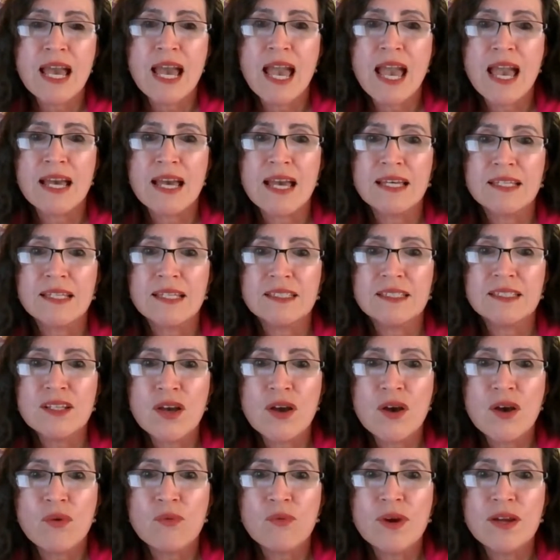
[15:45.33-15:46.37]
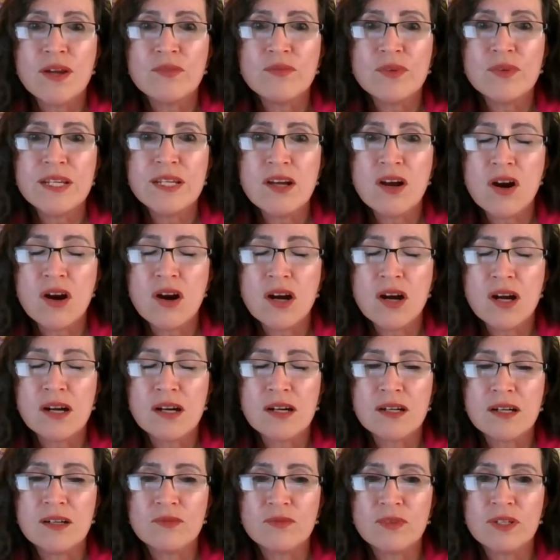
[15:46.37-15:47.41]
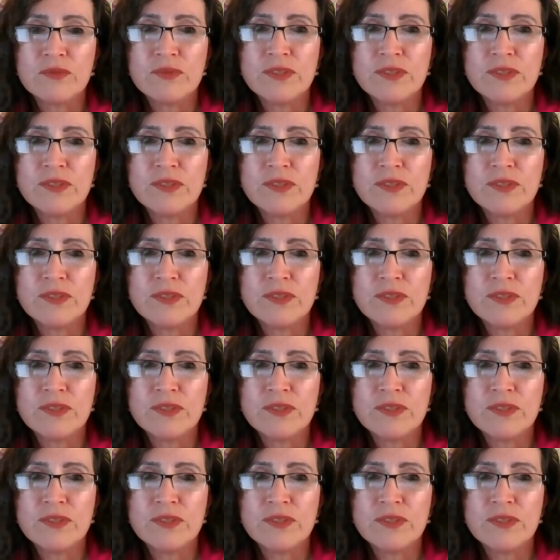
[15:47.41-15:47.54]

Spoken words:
And when we are